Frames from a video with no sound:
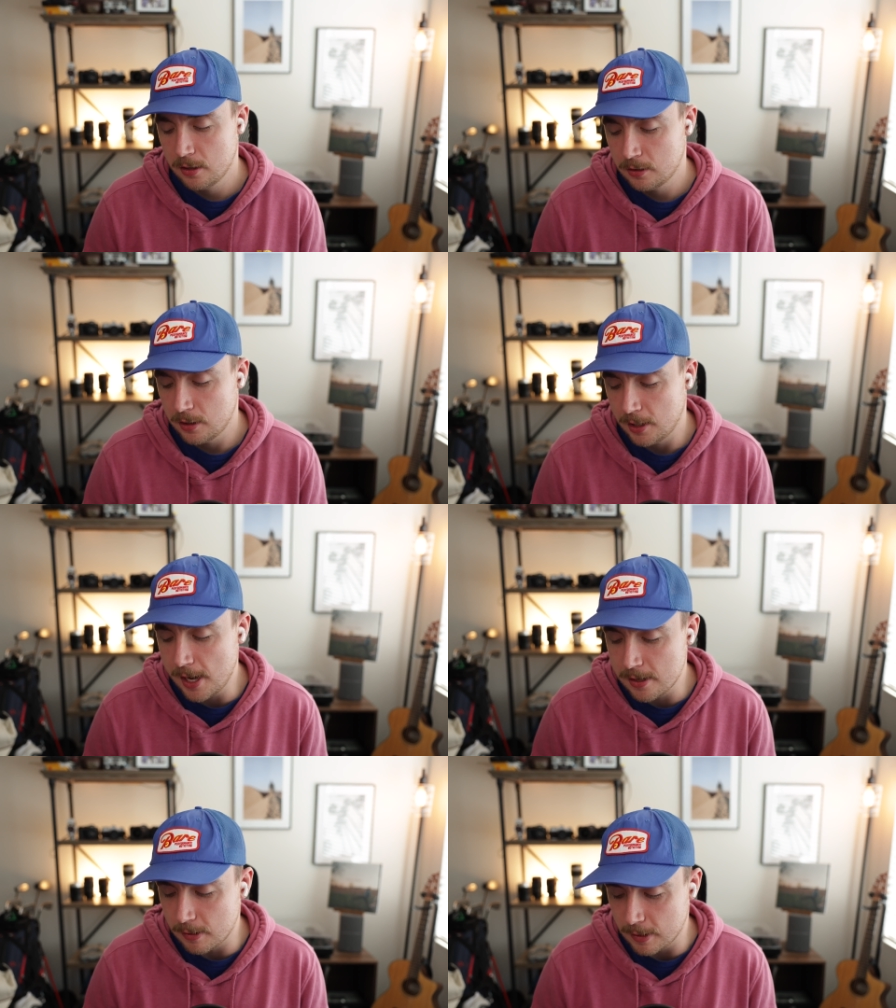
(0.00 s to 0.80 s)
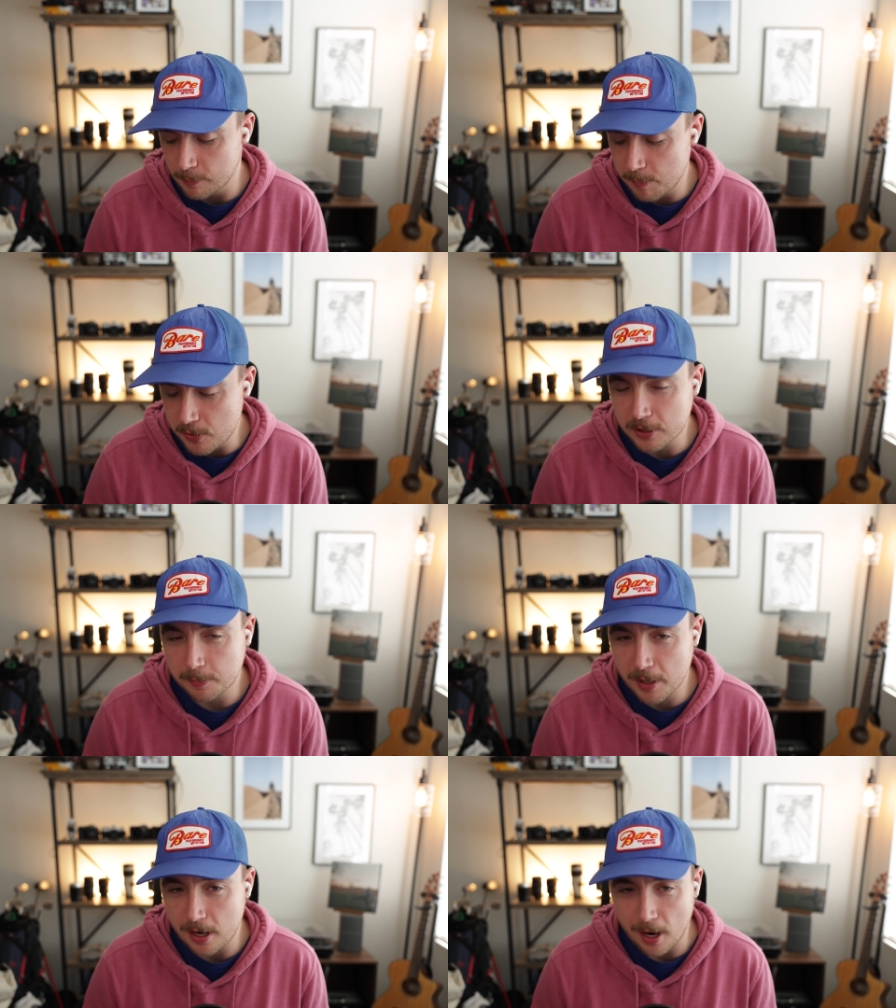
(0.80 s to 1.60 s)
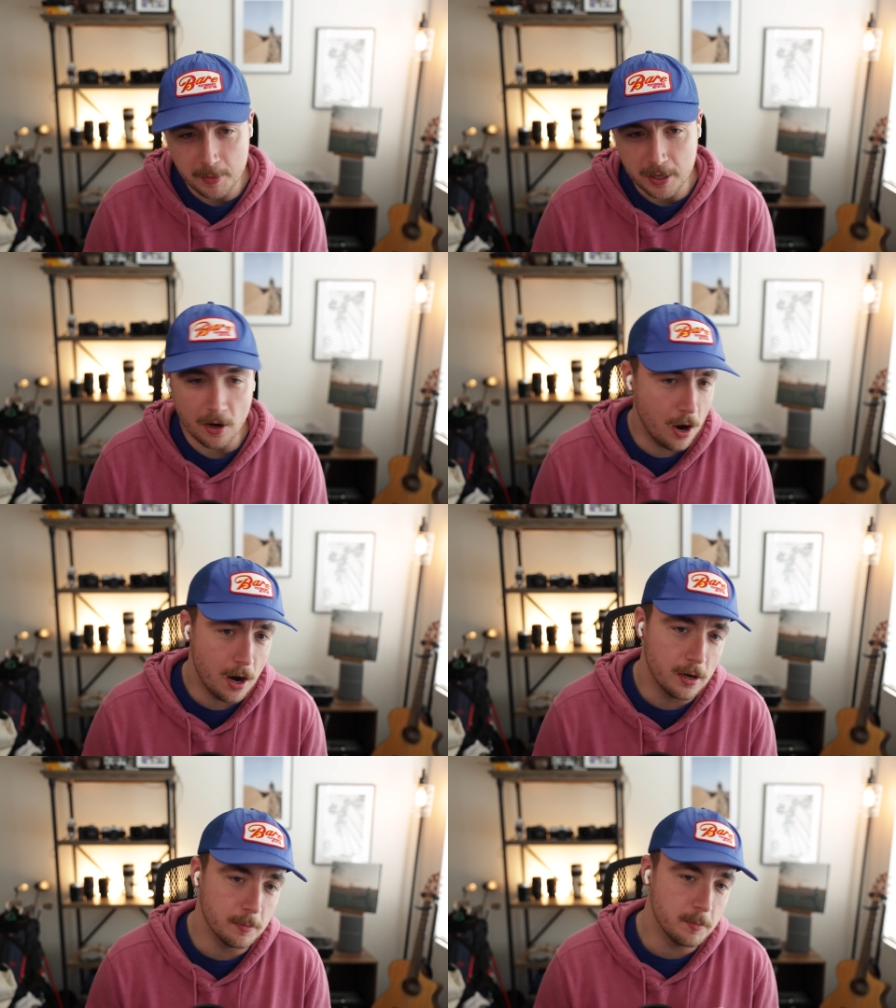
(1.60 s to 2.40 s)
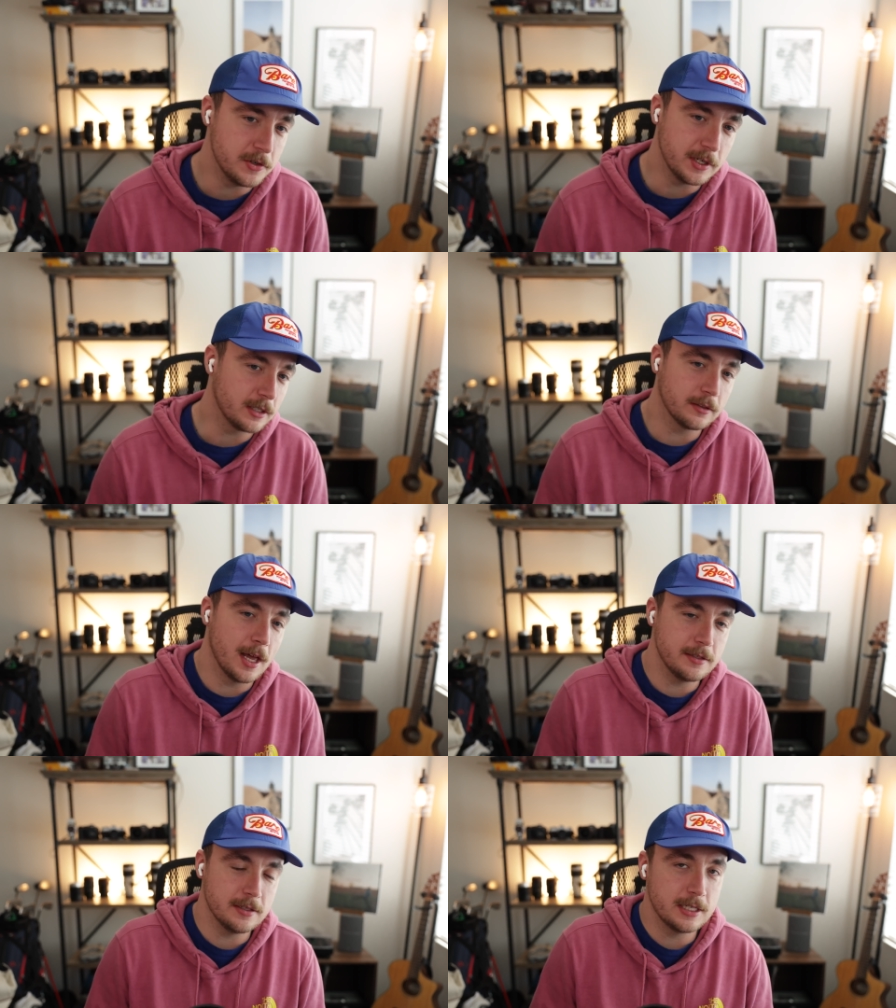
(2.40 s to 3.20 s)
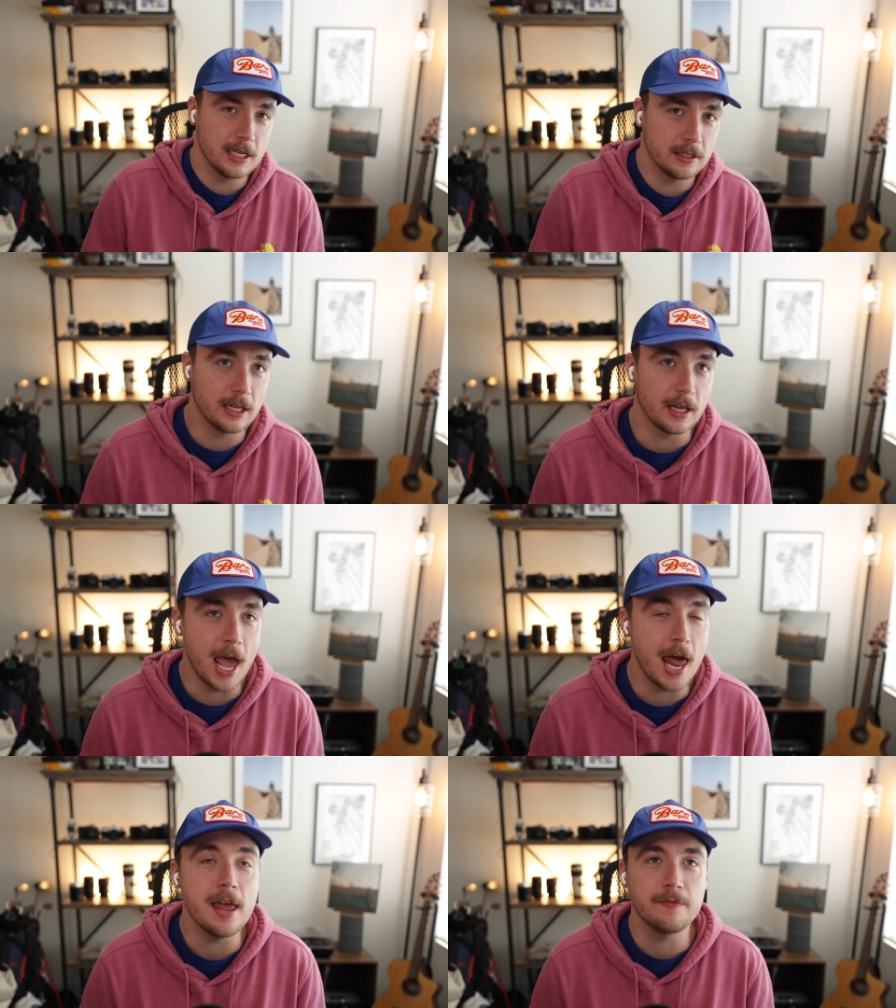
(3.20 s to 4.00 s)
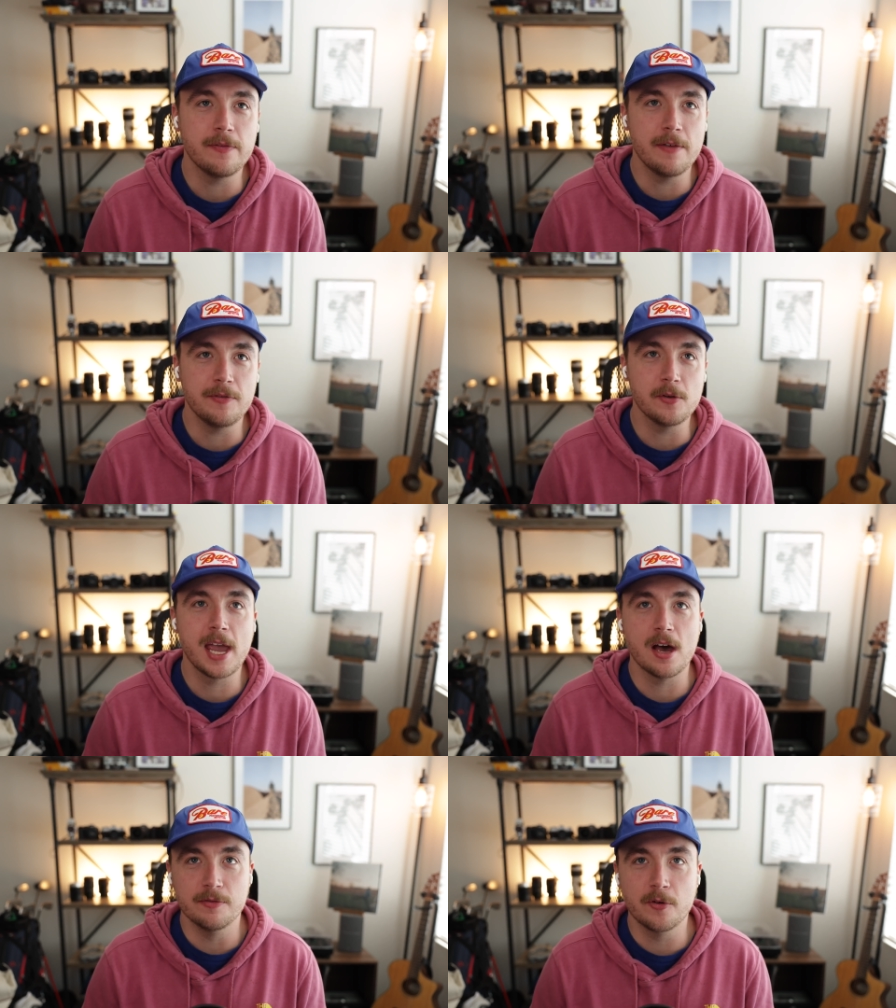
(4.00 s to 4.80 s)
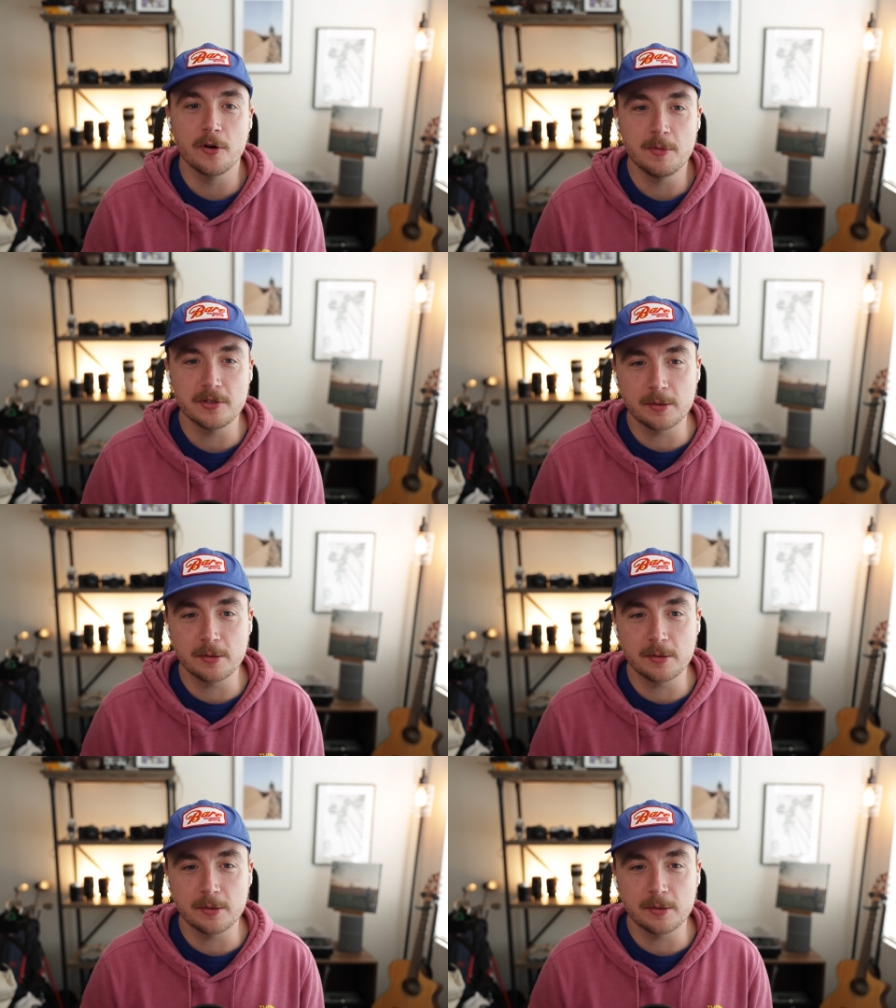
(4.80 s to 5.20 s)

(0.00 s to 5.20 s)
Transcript: And music bed, I mean, all music licensing. Like, if if you can't afford music